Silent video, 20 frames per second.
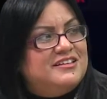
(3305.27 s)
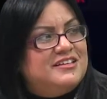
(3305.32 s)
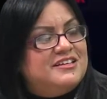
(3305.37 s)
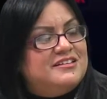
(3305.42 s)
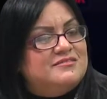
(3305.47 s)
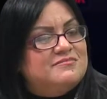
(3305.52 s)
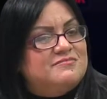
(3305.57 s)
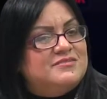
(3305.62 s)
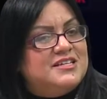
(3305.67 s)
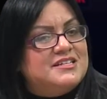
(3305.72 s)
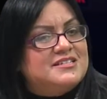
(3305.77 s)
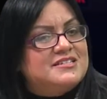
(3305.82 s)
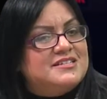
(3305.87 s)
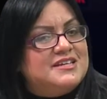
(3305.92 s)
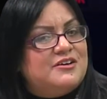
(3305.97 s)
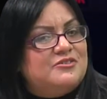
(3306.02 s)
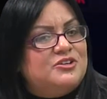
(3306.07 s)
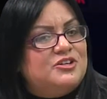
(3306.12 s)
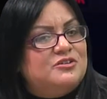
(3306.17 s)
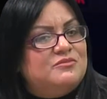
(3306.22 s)
That doesn't
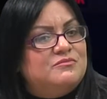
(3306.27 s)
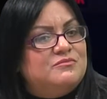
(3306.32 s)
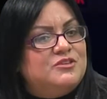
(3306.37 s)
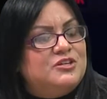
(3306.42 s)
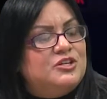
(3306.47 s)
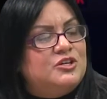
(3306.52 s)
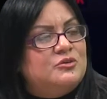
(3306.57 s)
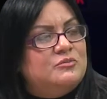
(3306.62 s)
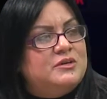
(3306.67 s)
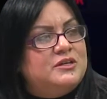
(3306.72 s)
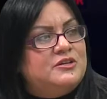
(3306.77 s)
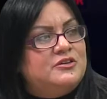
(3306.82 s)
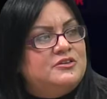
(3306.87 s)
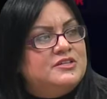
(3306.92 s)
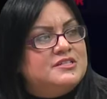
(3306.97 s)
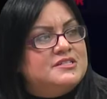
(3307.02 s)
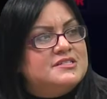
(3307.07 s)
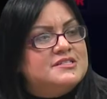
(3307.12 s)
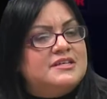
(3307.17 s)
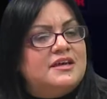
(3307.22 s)
sound human or
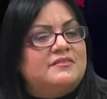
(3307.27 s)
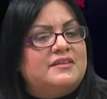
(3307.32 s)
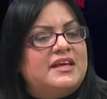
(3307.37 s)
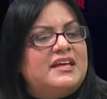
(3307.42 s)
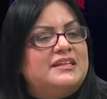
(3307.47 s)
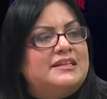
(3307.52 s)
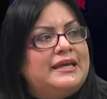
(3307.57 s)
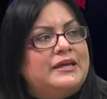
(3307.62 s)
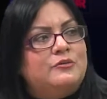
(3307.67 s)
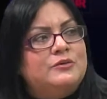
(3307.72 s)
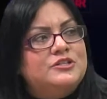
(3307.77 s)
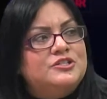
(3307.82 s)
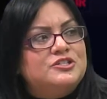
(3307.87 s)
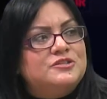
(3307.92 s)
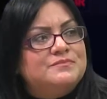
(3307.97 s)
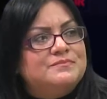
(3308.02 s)
doesn't sound like a language.